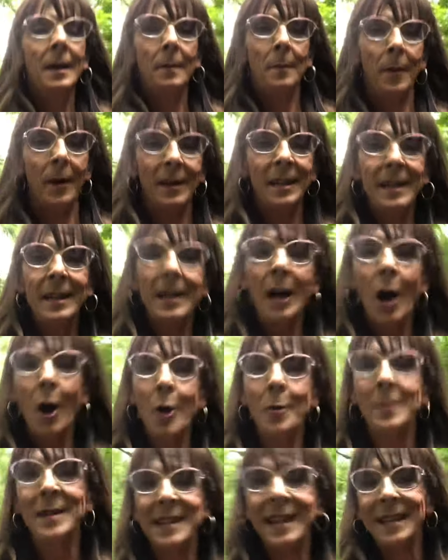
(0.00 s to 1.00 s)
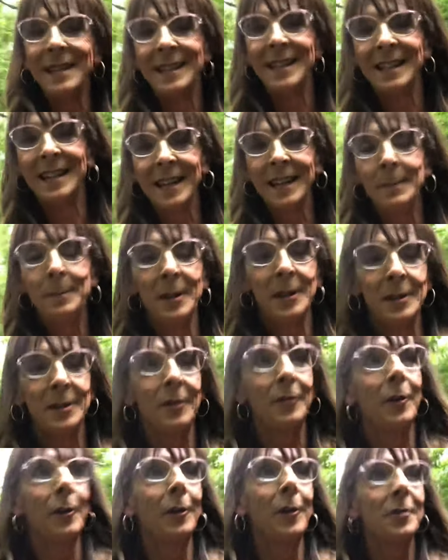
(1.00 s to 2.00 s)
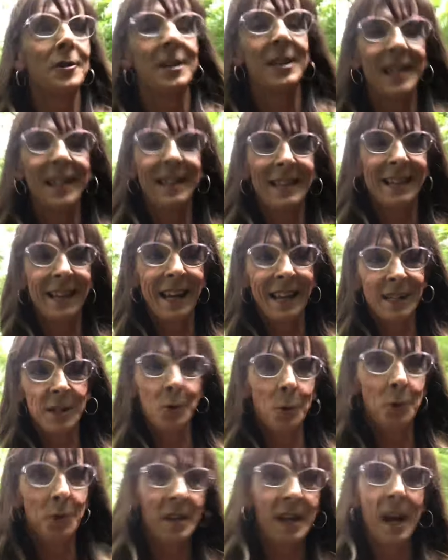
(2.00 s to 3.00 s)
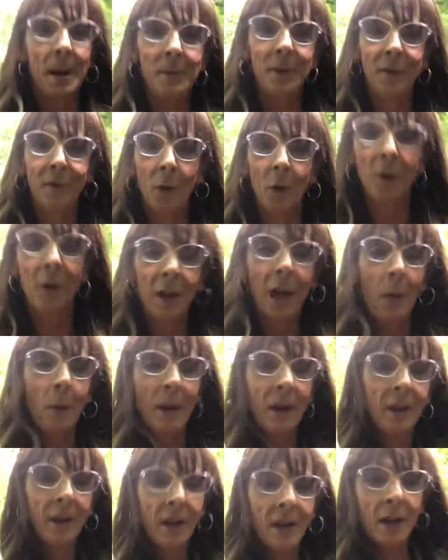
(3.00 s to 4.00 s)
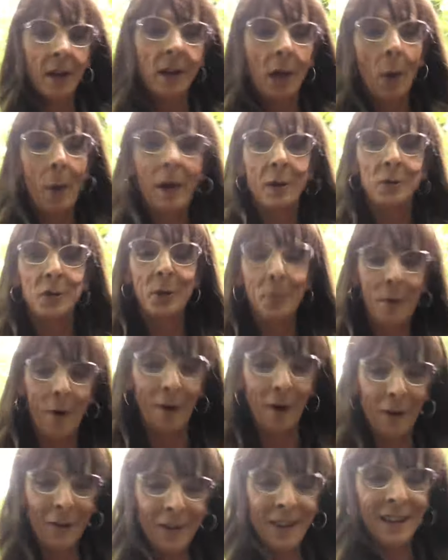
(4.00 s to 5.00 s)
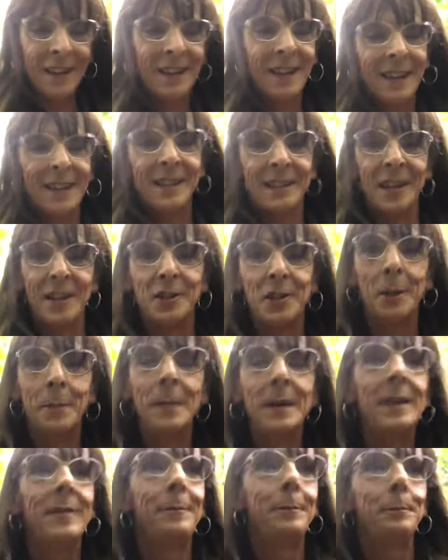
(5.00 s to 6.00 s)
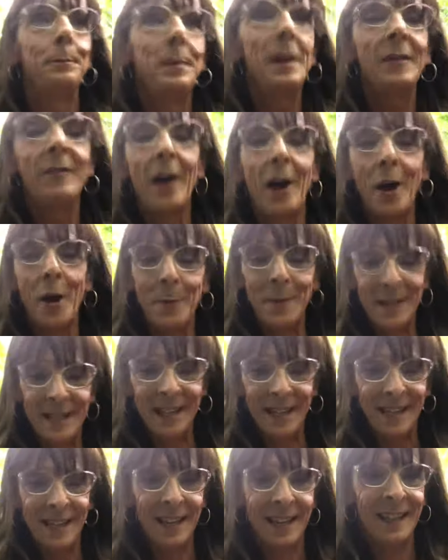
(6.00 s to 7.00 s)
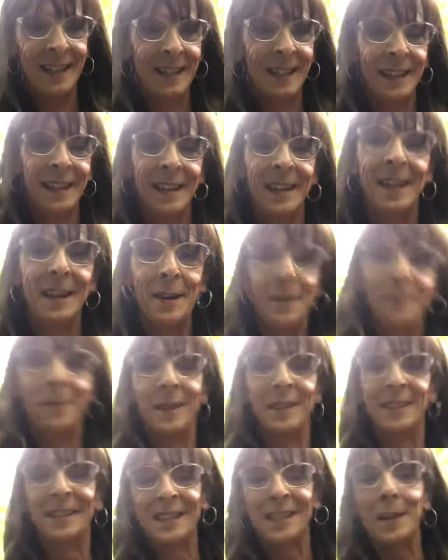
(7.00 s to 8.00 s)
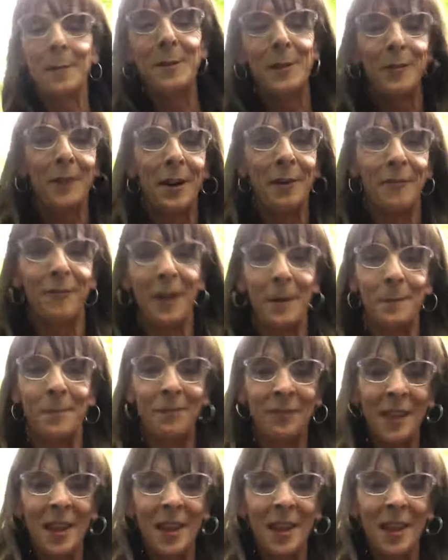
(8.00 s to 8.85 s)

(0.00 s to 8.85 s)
But I need a homey day today because I've got lots of things to get sorted out before I go out tomorrow. So it's going to be a bit of a homey day, but it's going to be great fun.